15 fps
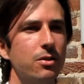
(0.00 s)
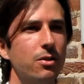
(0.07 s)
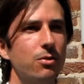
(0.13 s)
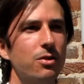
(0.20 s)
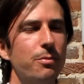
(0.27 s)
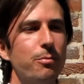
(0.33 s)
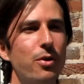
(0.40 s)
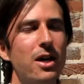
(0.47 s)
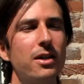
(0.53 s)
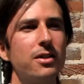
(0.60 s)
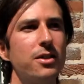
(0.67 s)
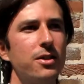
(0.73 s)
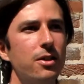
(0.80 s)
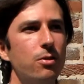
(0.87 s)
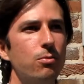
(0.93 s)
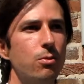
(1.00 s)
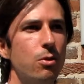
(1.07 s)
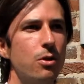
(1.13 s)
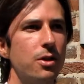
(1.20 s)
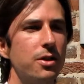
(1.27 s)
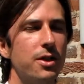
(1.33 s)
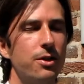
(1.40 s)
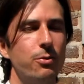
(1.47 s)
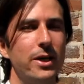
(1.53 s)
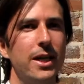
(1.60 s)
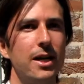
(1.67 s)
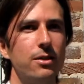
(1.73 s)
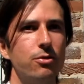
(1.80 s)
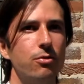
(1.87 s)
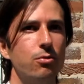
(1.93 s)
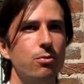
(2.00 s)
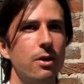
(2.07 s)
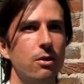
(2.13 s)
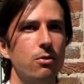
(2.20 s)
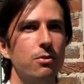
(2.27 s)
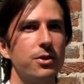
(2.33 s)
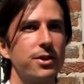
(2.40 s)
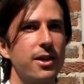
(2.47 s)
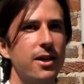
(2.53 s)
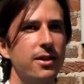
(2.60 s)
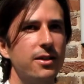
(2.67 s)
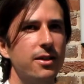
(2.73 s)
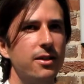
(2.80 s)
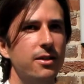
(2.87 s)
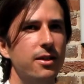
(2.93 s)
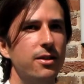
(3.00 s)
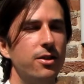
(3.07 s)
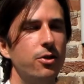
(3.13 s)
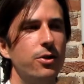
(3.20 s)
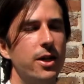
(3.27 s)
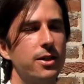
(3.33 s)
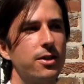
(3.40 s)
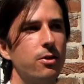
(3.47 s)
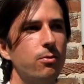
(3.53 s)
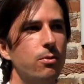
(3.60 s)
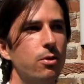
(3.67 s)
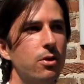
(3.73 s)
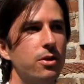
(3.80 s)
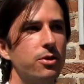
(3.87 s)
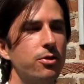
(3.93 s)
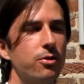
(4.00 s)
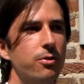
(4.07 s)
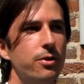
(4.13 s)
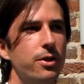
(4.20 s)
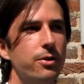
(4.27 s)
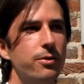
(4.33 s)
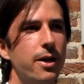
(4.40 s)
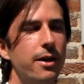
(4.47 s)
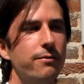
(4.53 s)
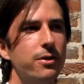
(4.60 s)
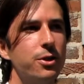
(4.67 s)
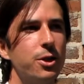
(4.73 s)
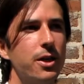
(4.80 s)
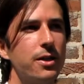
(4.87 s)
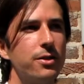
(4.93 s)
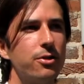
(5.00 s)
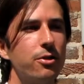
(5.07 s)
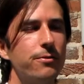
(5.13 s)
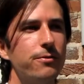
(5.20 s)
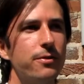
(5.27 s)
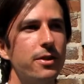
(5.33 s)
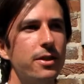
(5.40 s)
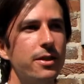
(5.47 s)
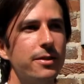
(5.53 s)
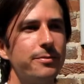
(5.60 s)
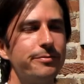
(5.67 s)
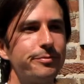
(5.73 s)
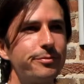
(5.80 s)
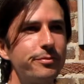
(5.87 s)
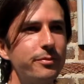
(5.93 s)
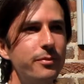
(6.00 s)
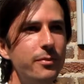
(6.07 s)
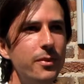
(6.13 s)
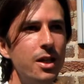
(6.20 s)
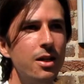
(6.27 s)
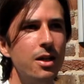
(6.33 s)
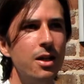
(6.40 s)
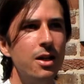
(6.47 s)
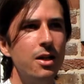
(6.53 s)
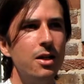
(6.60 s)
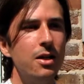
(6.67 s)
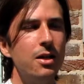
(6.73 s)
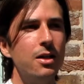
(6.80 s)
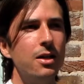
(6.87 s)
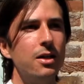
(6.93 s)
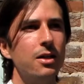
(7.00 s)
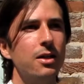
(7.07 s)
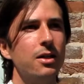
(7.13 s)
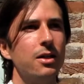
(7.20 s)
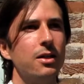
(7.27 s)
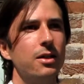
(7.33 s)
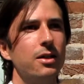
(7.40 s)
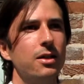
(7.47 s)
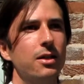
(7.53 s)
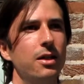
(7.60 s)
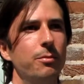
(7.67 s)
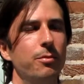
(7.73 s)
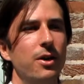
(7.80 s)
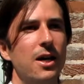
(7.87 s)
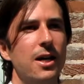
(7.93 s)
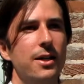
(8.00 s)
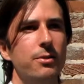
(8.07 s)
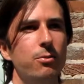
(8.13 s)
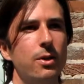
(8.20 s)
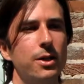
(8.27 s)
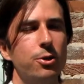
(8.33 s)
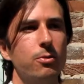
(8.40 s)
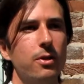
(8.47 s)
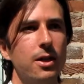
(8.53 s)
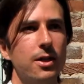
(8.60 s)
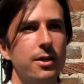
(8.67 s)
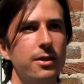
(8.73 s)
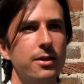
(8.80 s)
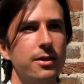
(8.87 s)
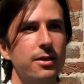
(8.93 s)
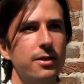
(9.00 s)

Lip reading: all the practical work that we get to do alongside the theoretical work. So you have a chance of applying what you learned